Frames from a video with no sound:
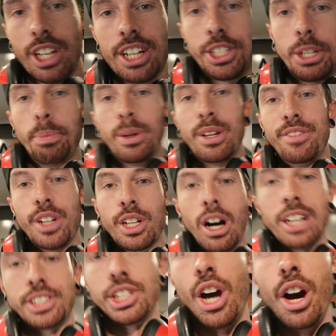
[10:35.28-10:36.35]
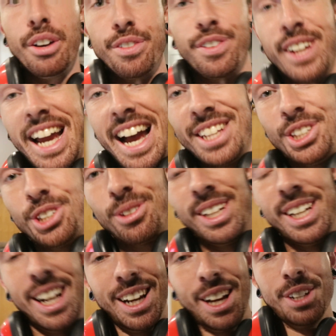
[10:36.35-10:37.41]
going to prove you guys, and hopefully
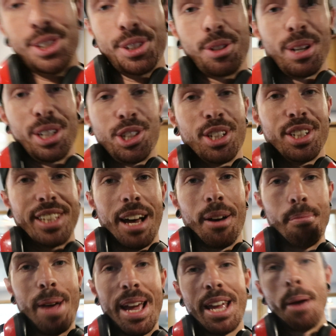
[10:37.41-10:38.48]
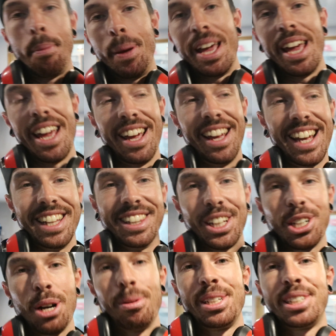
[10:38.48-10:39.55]
answering loads of questions that may appear in the
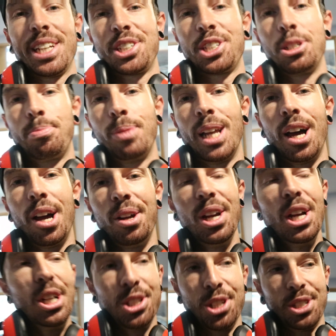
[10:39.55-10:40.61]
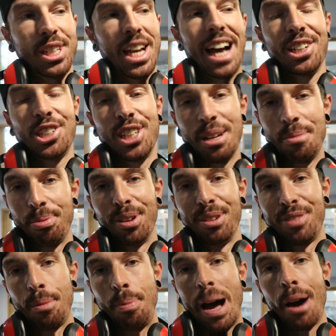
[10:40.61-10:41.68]
comment sections below. Does it actually
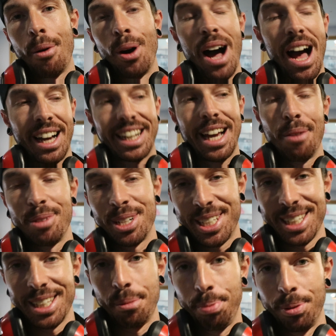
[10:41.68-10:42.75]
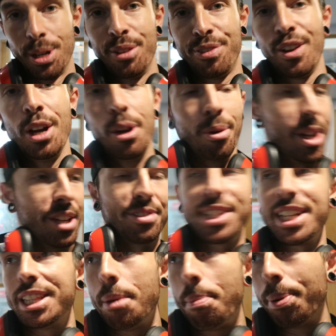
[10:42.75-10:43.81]
improve the power, and can we see the proof? Well, you've seen the